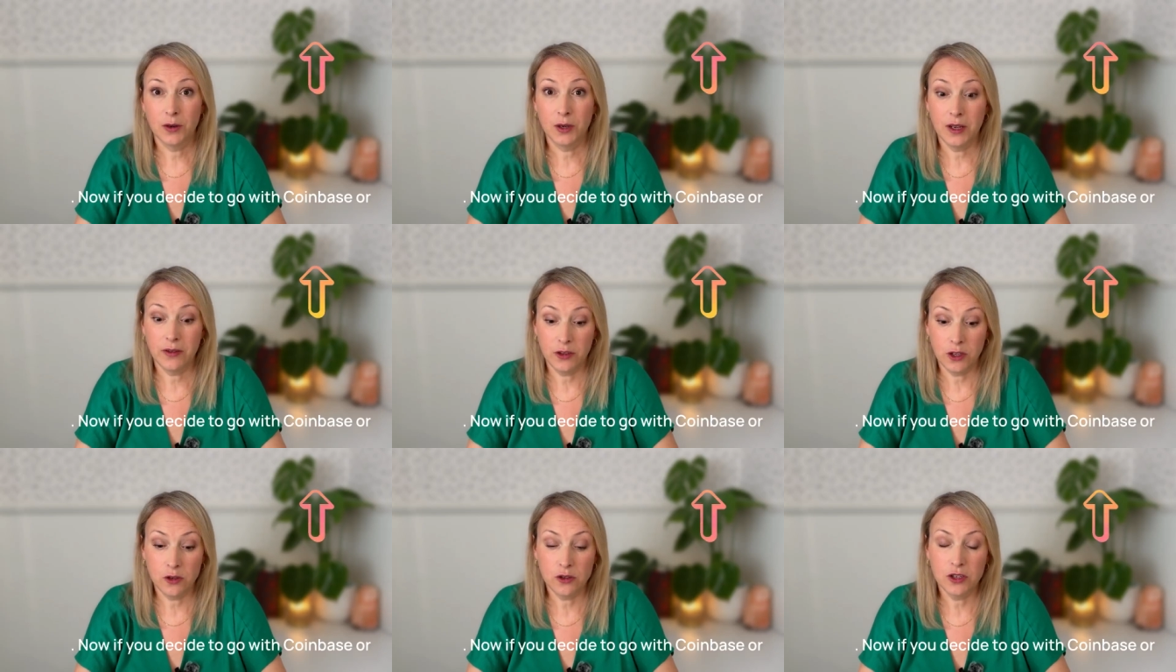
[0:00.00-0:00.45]

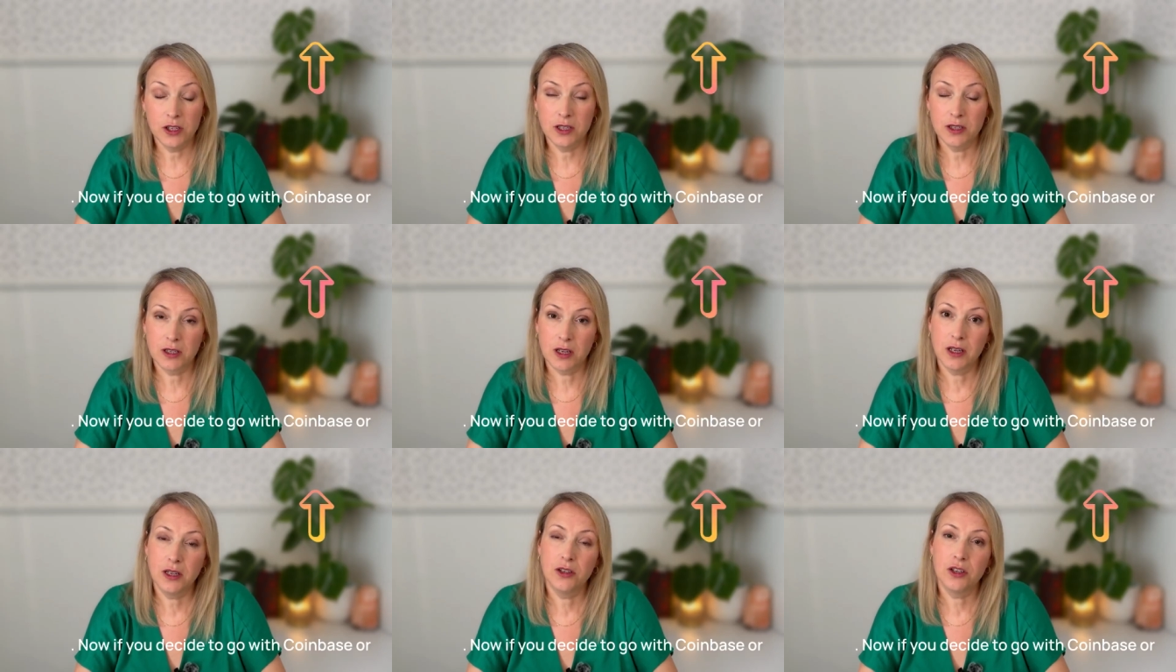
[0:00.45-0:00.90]
If you
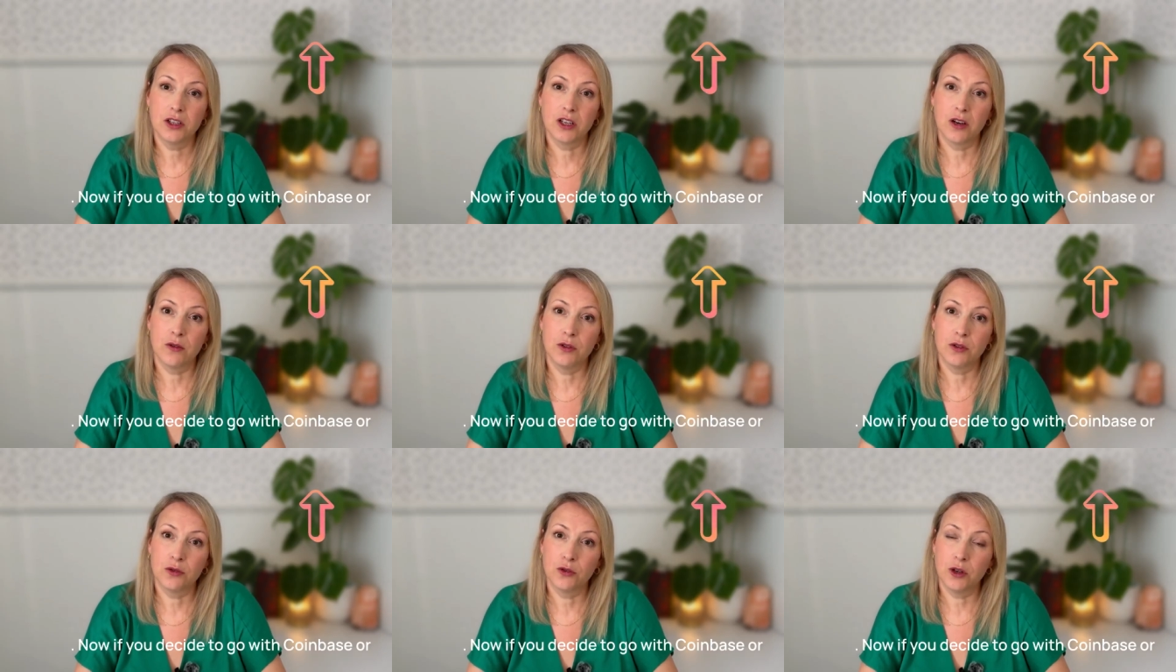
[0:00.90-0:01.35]
decide to
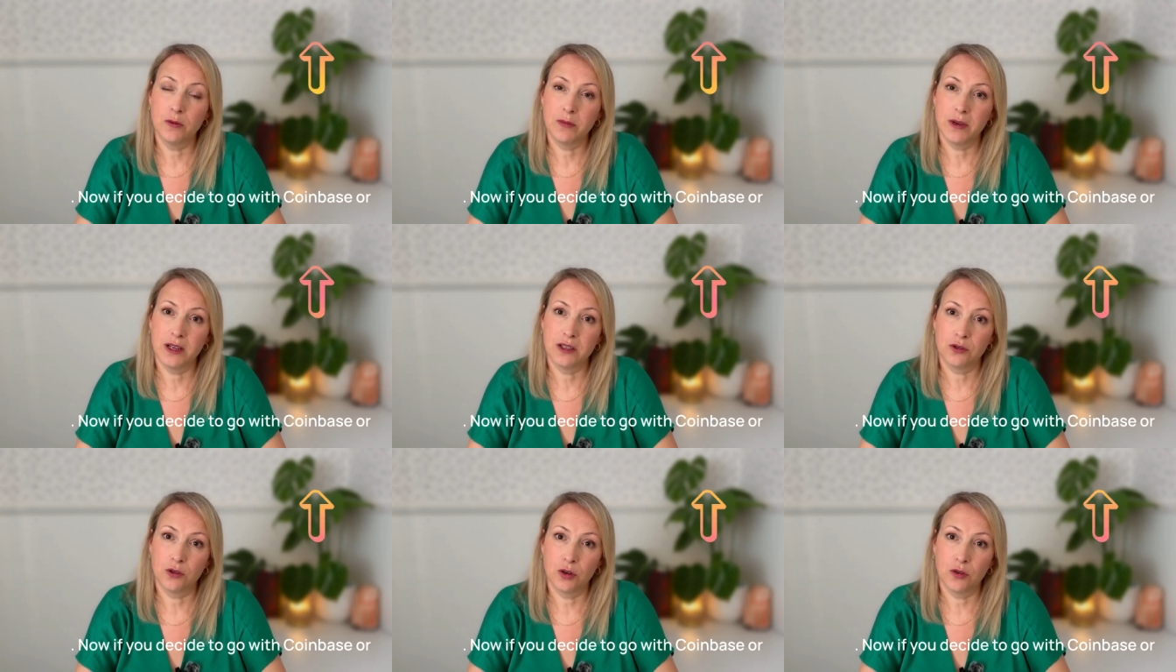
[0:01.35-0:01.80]
go with
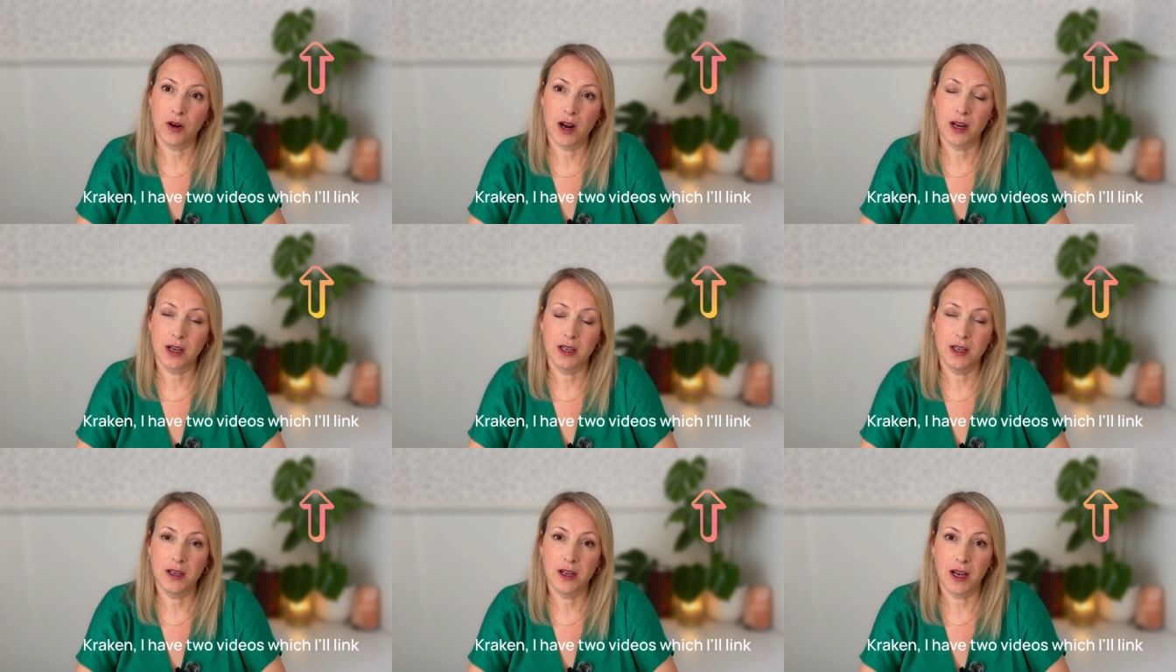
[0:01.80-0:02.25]
Coinbase or
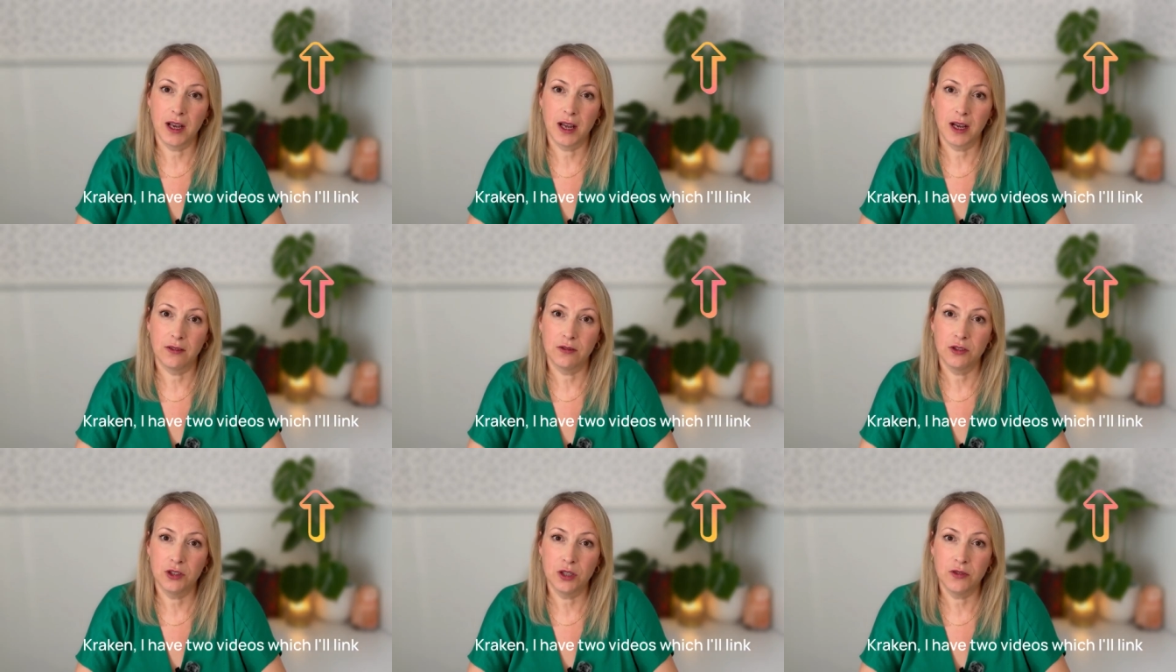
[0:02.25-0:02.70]
Kraken, I
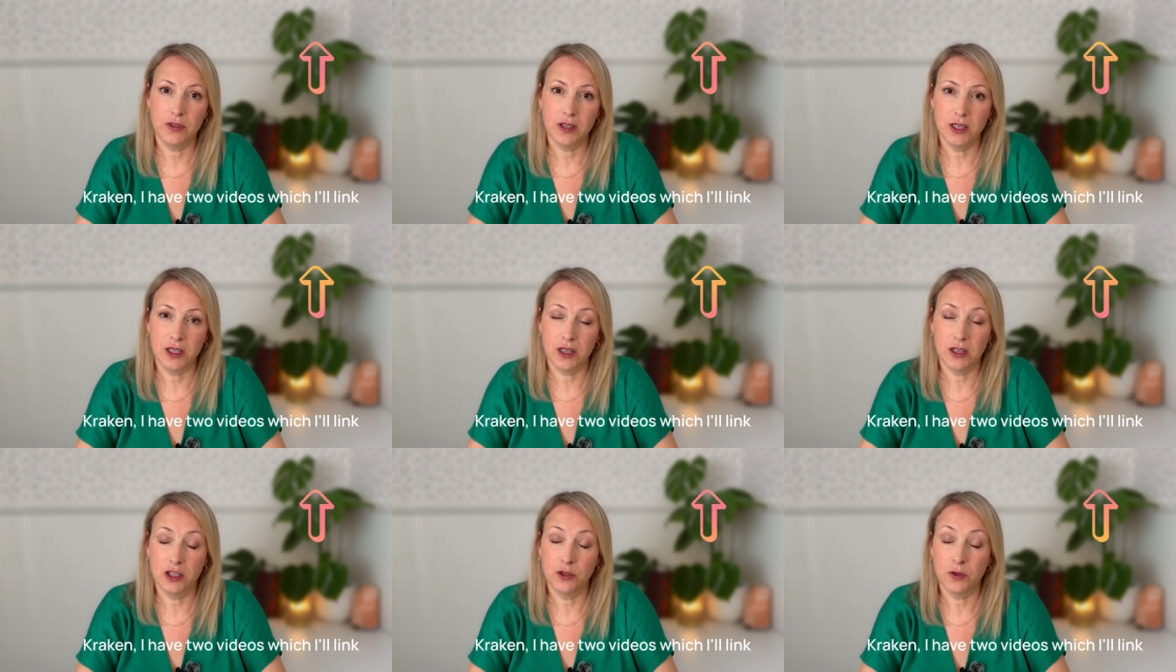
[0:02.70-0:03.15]
have 2
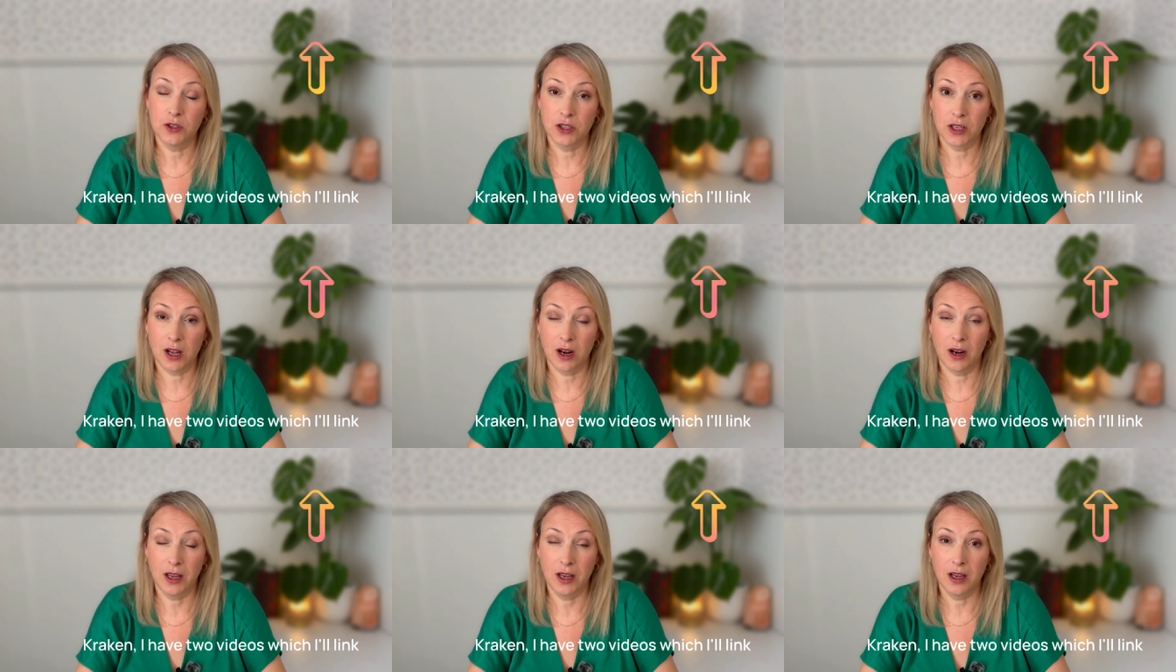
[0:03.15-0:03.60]
videos,
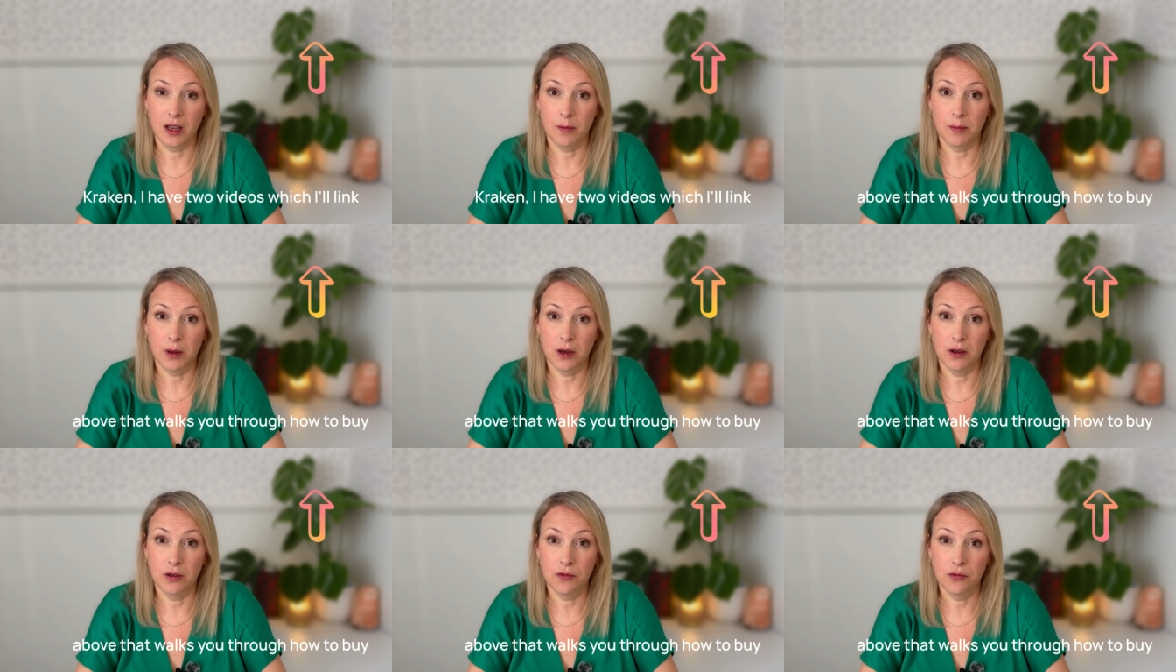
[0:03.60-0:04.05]
which I'll link
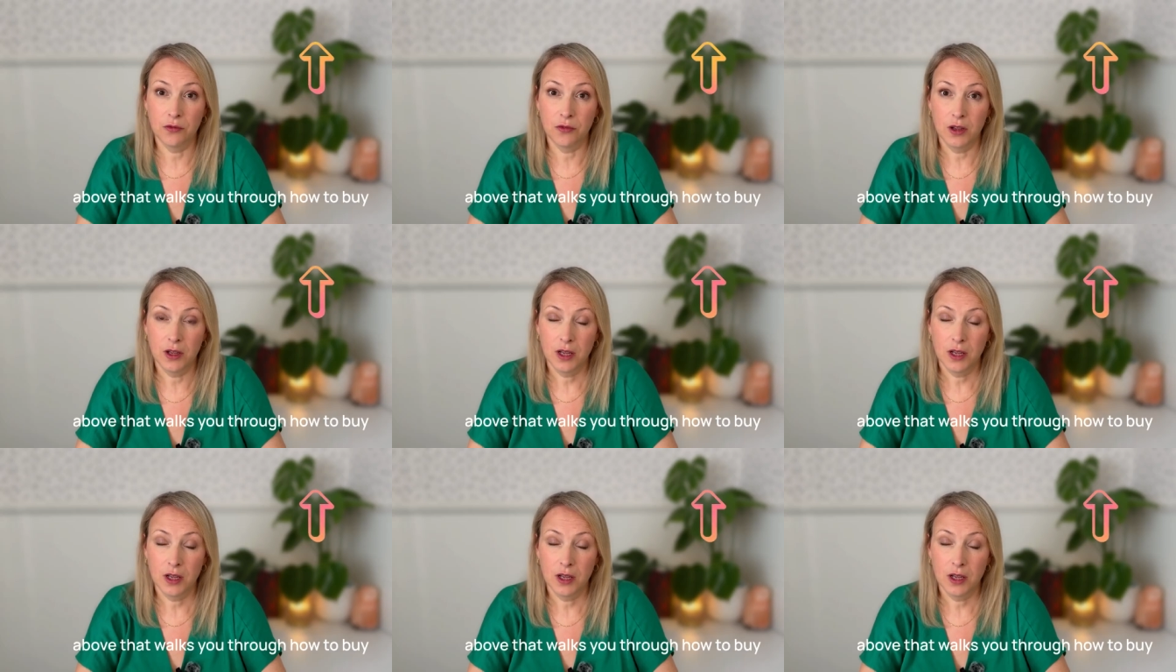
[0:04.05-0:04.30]
above,